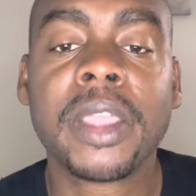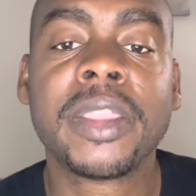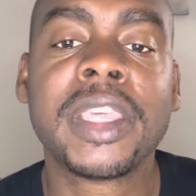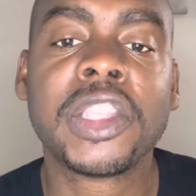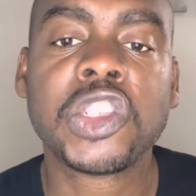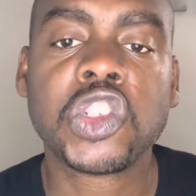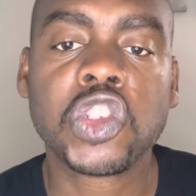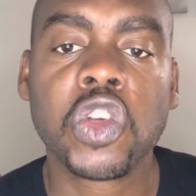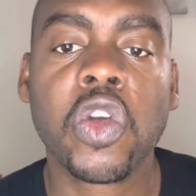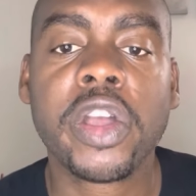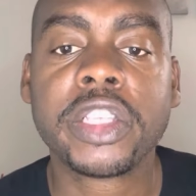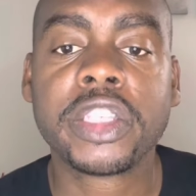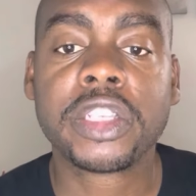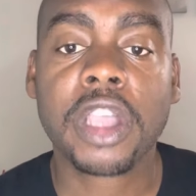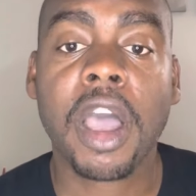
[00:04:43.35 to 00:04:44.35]
the
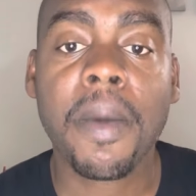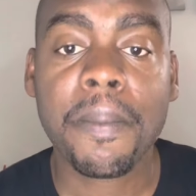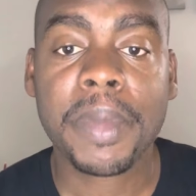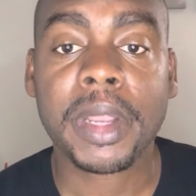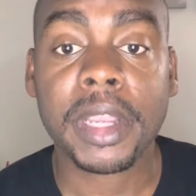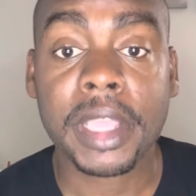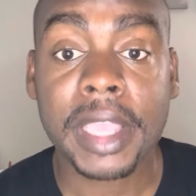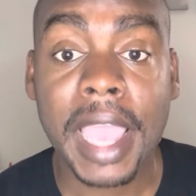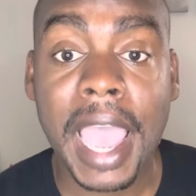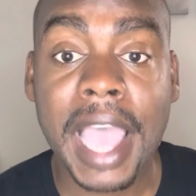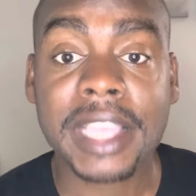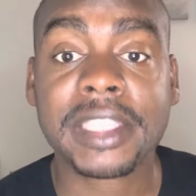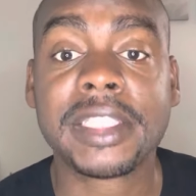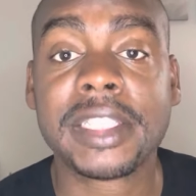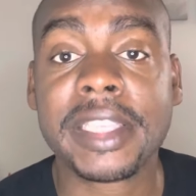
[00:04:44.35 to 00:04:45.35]
insurance company
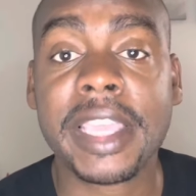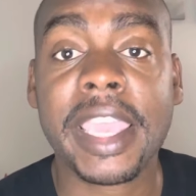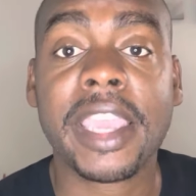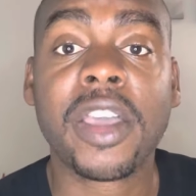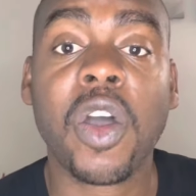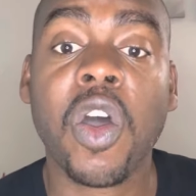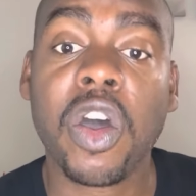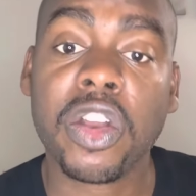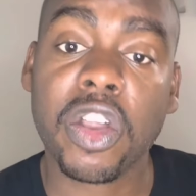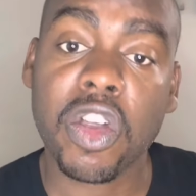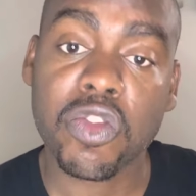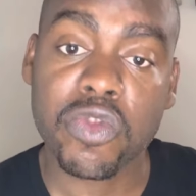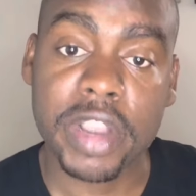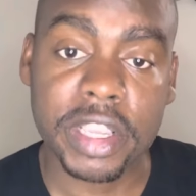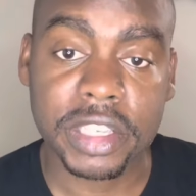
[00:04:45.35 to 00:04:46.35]
has to take on
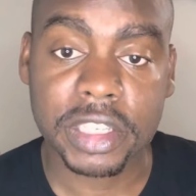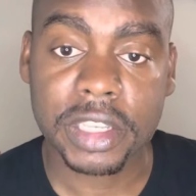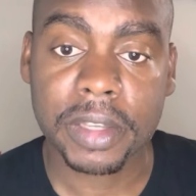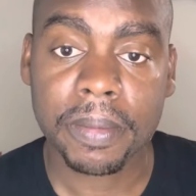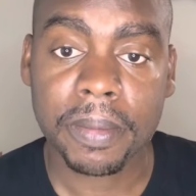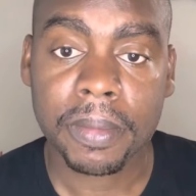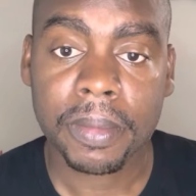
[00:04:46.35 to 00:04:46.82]
a risk.